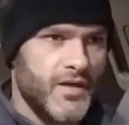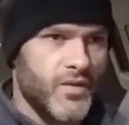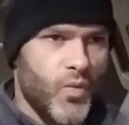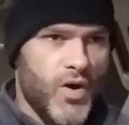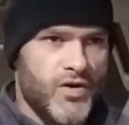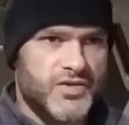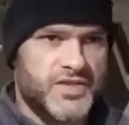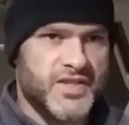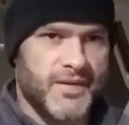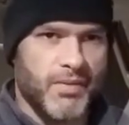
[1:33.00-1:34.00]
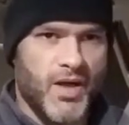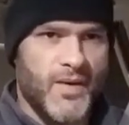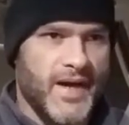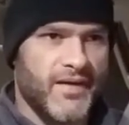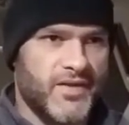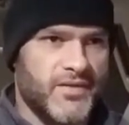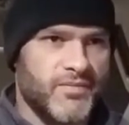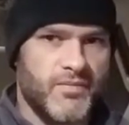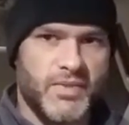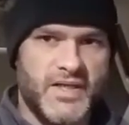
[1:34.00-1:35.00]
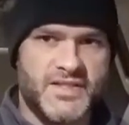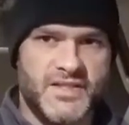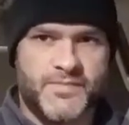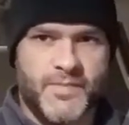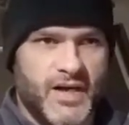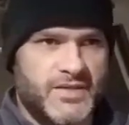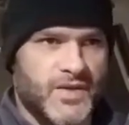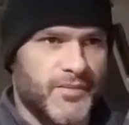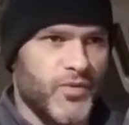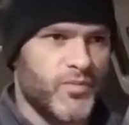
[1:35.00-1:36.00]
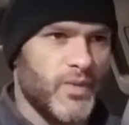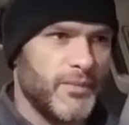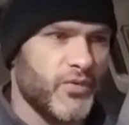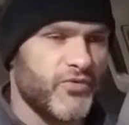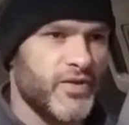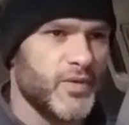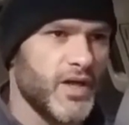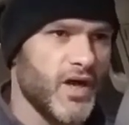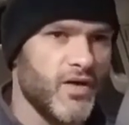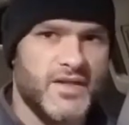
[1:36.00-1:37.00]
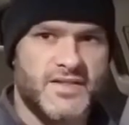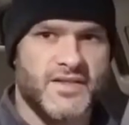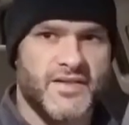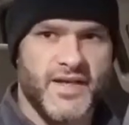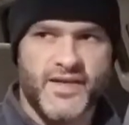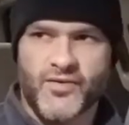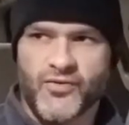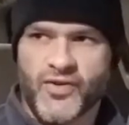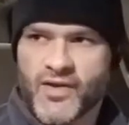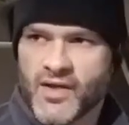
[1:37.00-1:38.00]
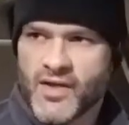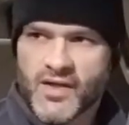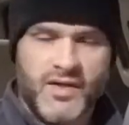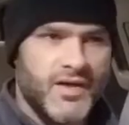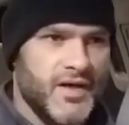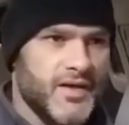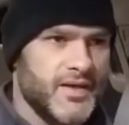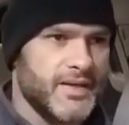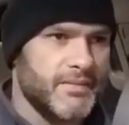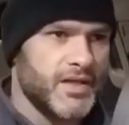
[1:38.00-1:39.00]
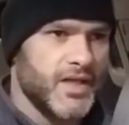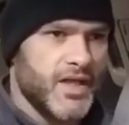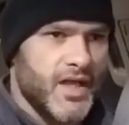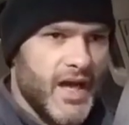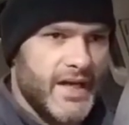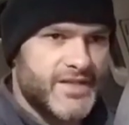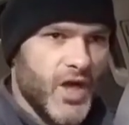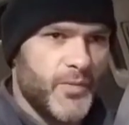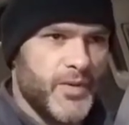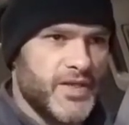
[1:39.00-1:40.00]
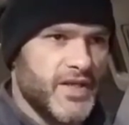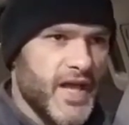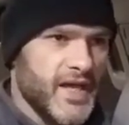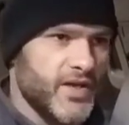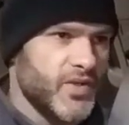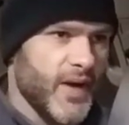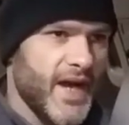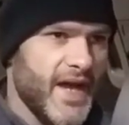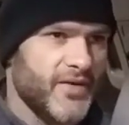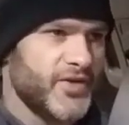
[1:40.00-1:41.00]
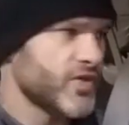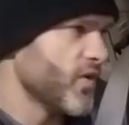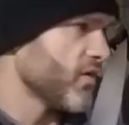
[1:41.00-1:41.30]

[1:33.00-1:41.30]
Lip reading: water's just gonna blow out the bust spot. So I'm gonna see what all this entails. I was hoping to kind of do a how-to on